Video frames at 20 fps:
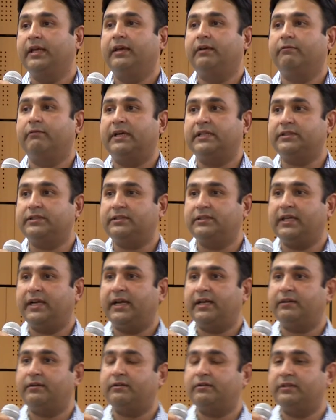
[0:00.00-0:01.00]
Once
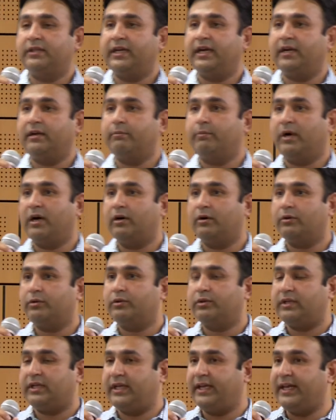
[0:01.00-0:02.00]
that they are
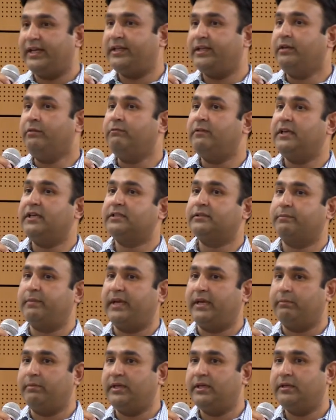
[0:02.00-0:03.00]
about 18 weeks
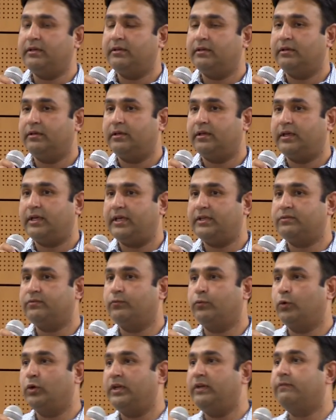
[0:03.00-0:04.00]
baby, is
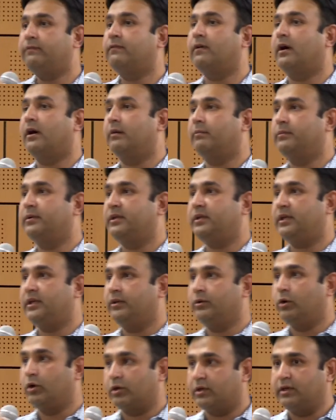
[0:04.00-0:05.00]
fully formed
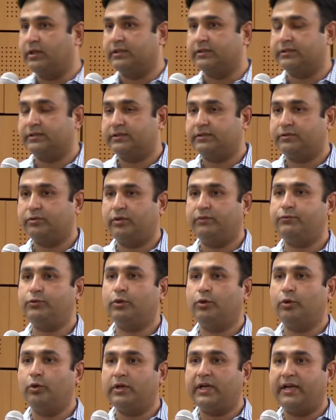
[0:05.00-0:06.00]
in organs. So if
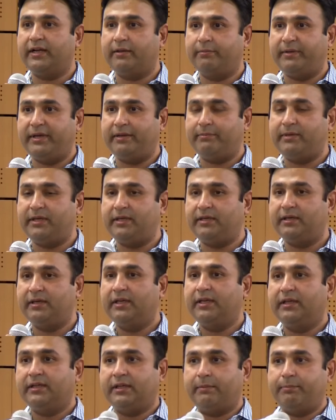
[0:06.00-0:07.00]
you look at a baby,
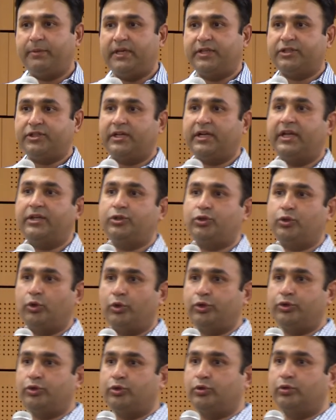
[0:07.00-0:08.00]
the picture I
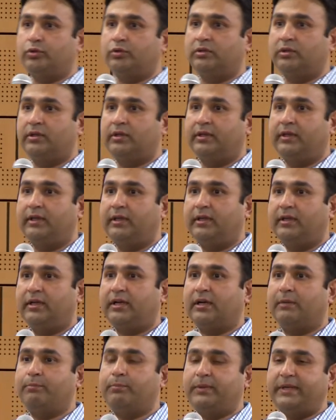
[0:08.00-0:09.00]
showed you,
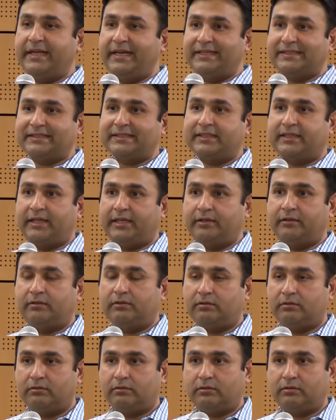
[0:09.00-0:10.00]
complete
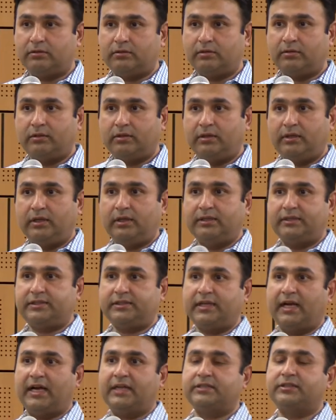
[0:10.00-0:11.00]
skin
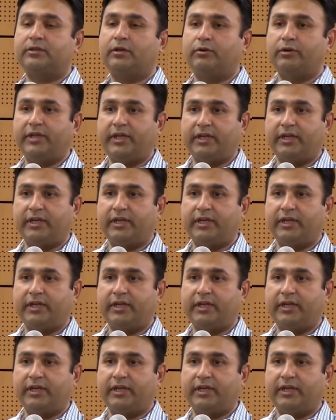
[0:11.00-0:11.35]
starts around